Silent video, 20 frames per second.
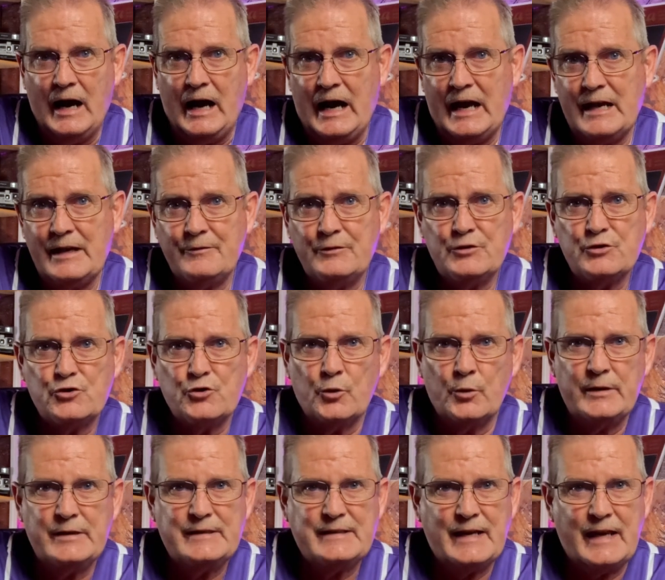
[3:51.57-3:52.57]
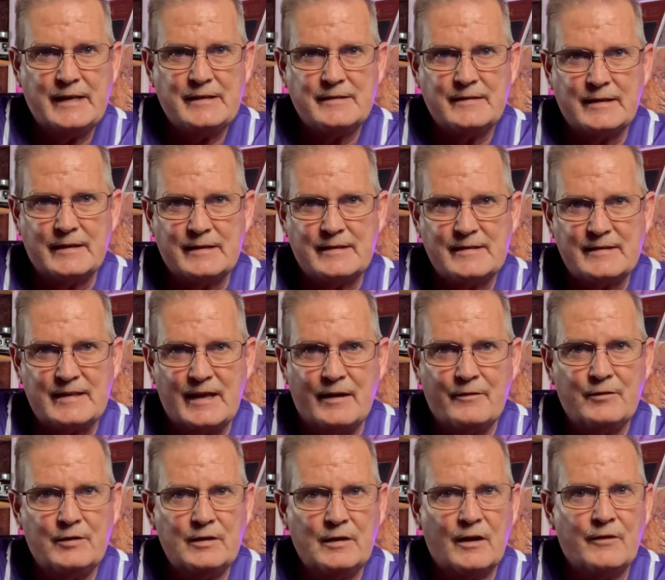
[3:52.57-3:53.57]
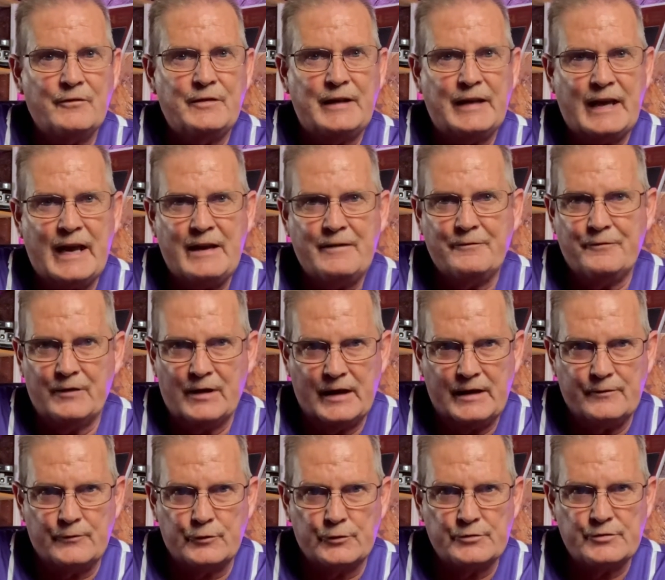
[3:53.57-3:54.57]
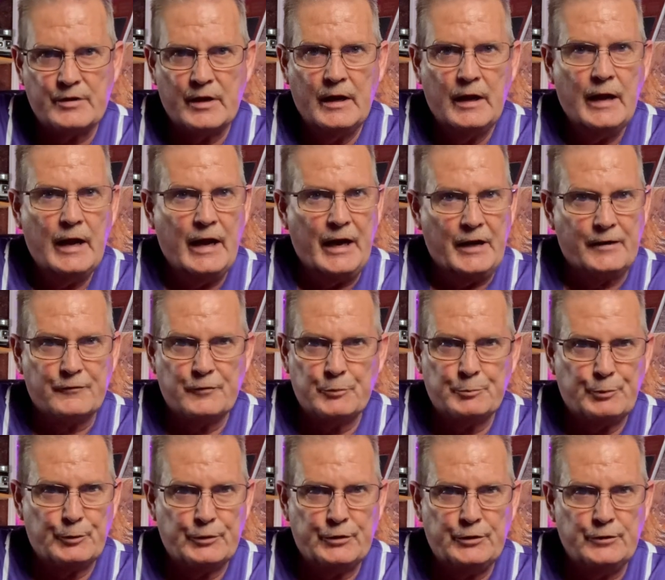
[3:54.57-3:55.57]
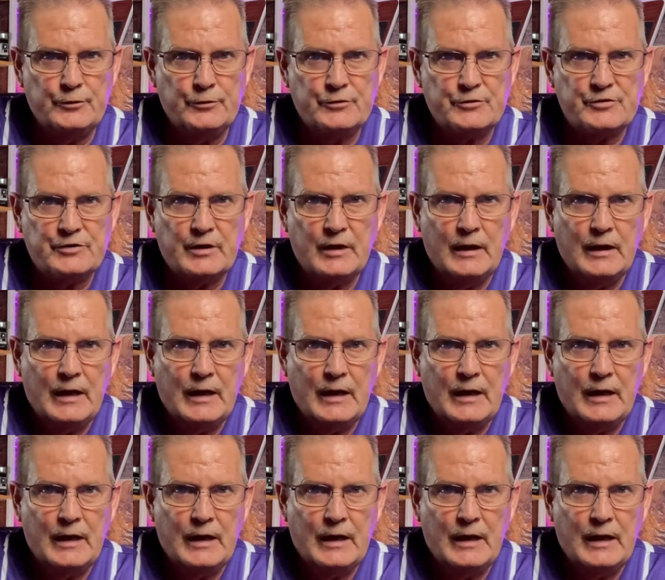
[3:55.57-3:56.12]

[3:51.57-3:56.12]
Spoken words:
I have enjoyed tasting 7 of the 8 flavors ever produced